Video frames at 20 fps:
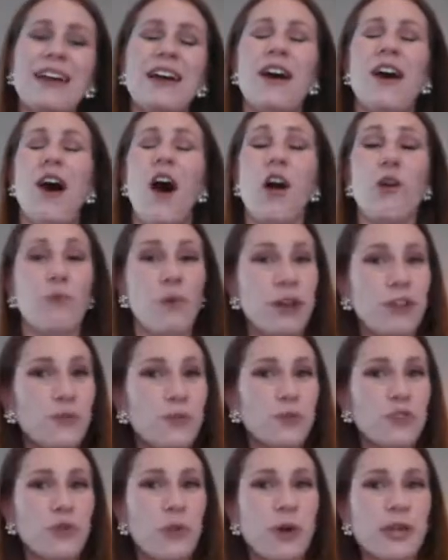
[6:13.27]
Our
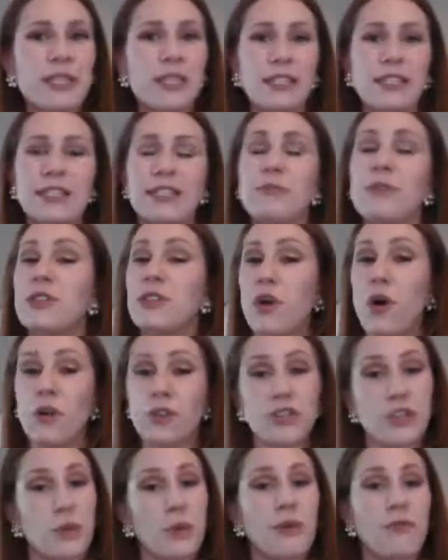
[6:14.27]
respiratory system is
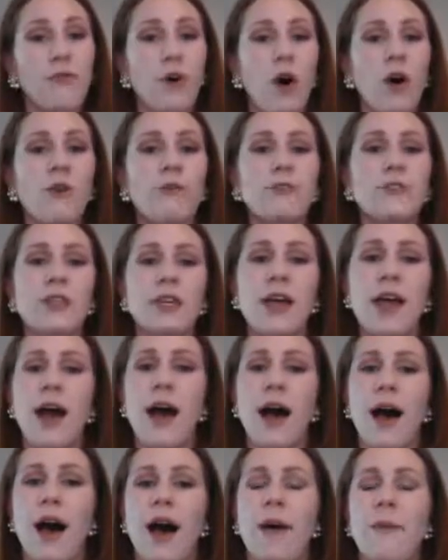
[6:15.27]
also involved.
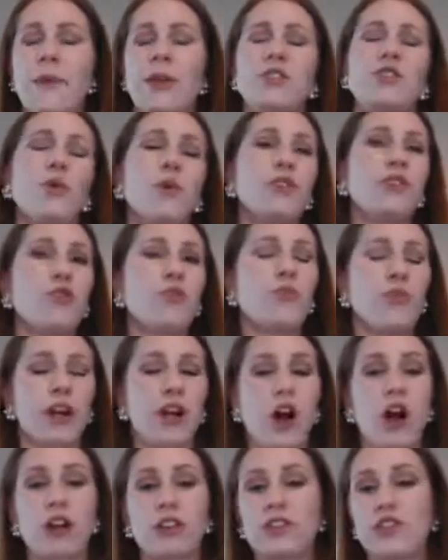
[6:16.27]
It's going to bring
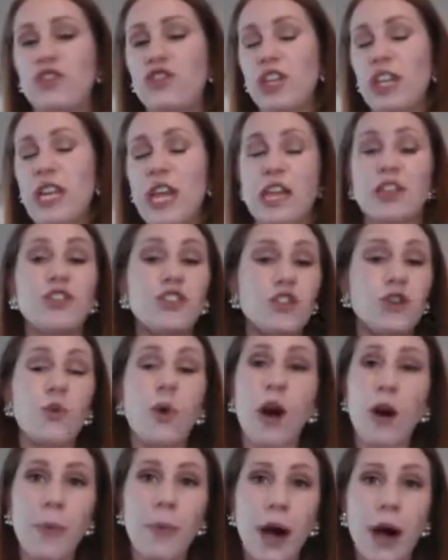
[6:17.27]
oxygen into
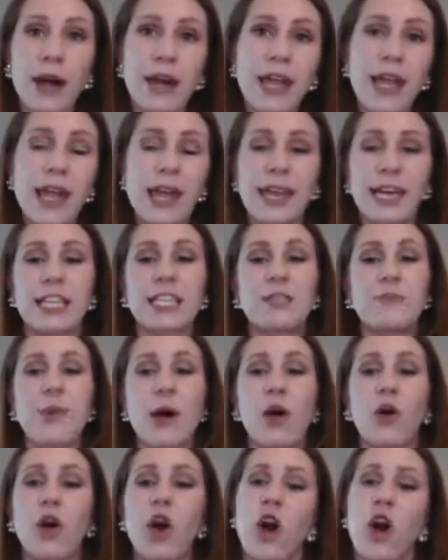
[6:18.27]
our body and
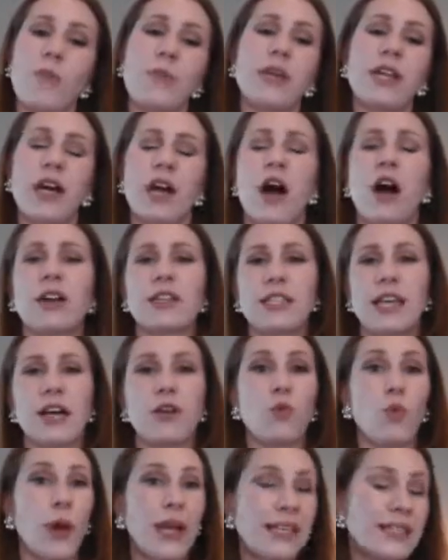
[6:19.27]
expel carbon
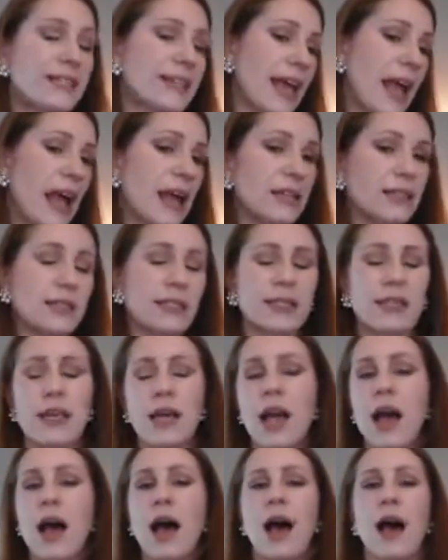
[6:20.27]
dioxide waste gas.
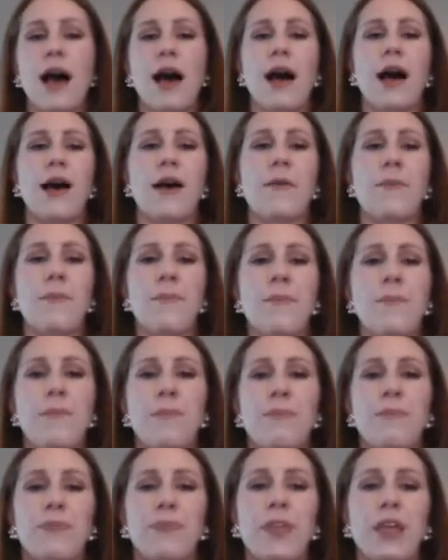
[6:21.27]

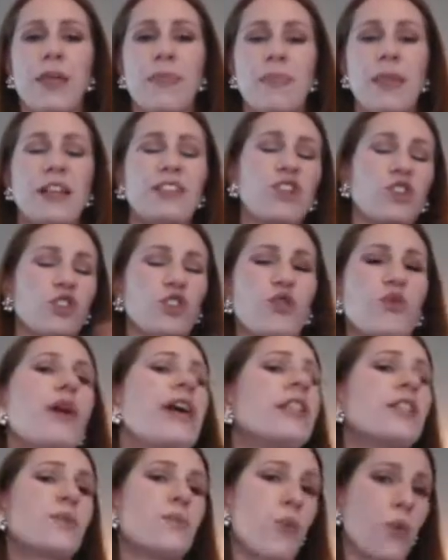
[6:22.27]
That's our
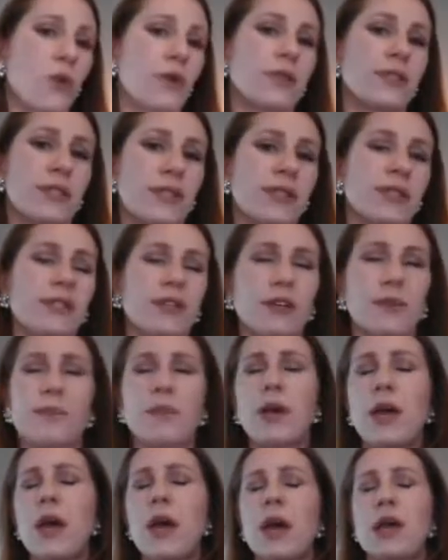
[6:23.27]
transport system.
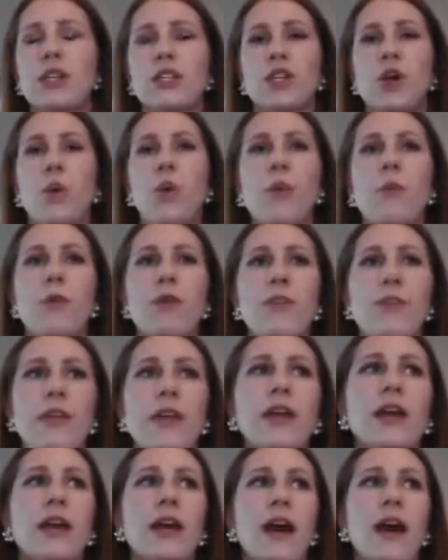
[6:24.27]
So when we're
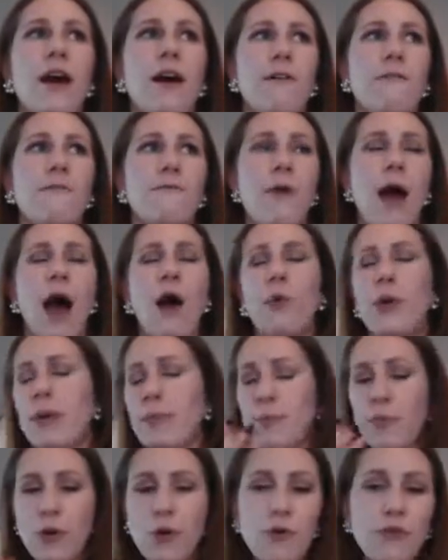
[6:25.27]
thinking of how we
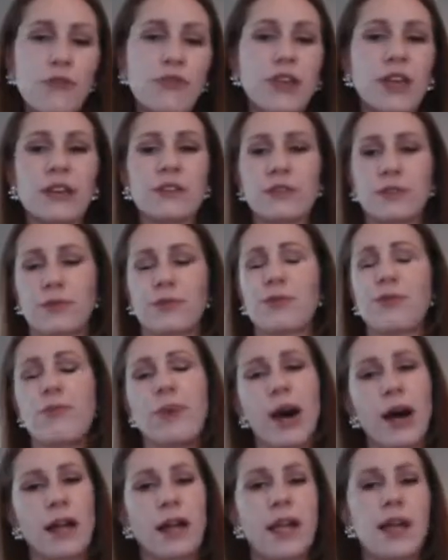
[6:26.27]
move things through the
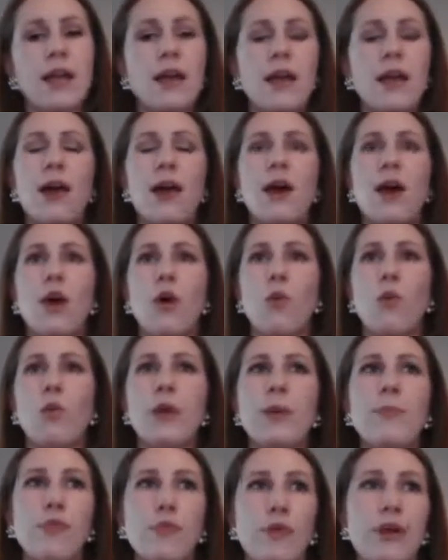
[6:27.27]
body,
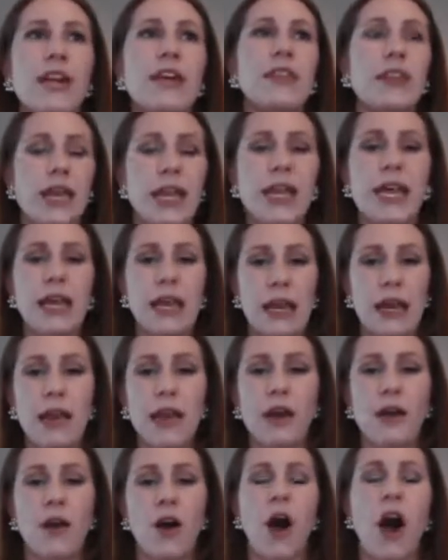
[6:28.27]
we breathe in
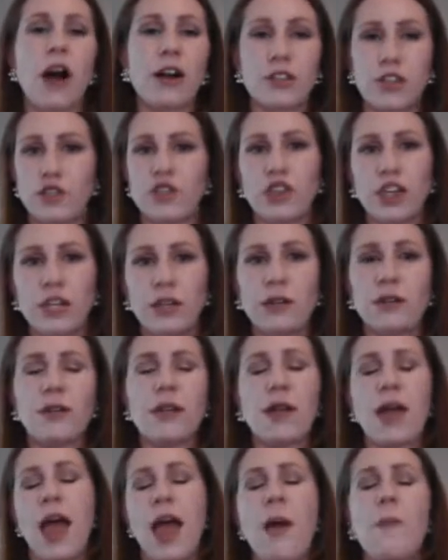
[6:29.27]
oxygen
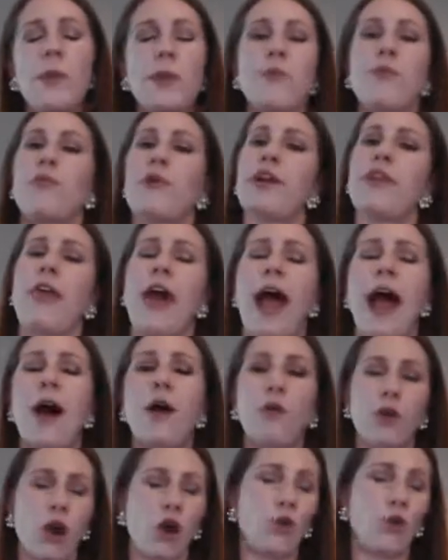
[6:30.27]
and we breathe
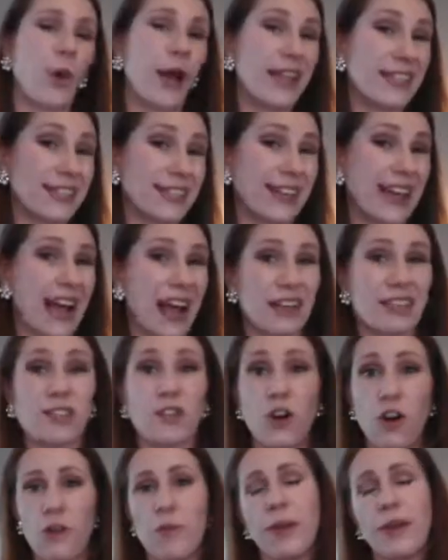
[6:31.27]
out our waste gas,
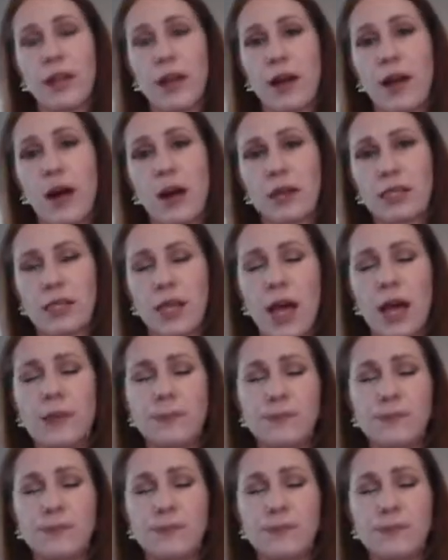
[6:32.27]
carbon dioxide.